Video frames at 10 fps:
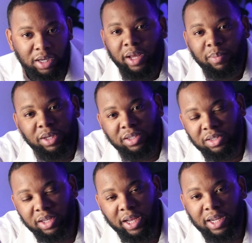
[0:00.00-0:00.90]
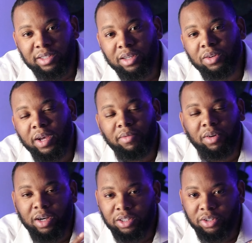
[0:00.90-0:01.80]
What that means is that, let's say you have a
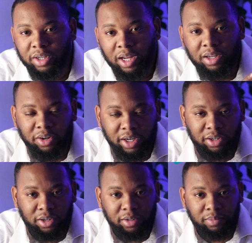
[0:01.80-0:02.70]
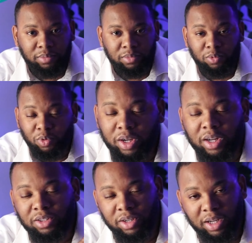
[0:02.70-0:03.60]
one hundred dollar credit card, one
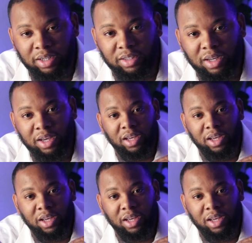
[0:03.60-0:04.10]
hundred dollars.